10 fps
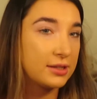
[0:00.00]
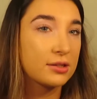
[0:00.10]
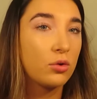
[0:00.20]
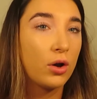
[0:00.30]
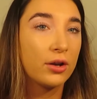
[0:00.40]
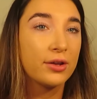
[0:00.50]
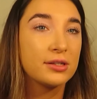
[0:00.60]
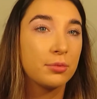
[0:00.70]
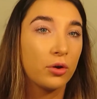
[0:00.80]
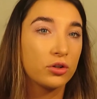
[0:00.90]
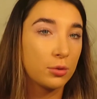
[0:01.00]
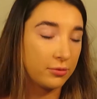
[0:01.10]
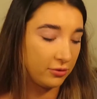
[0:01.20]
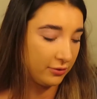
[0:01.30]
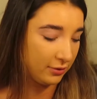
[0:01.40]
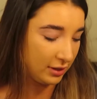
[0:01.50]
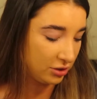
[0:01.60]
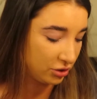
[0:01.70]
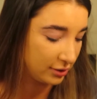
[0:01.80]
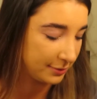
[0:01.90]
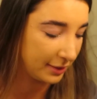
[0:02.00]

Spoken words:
This is quite nice to put on top of your foundation to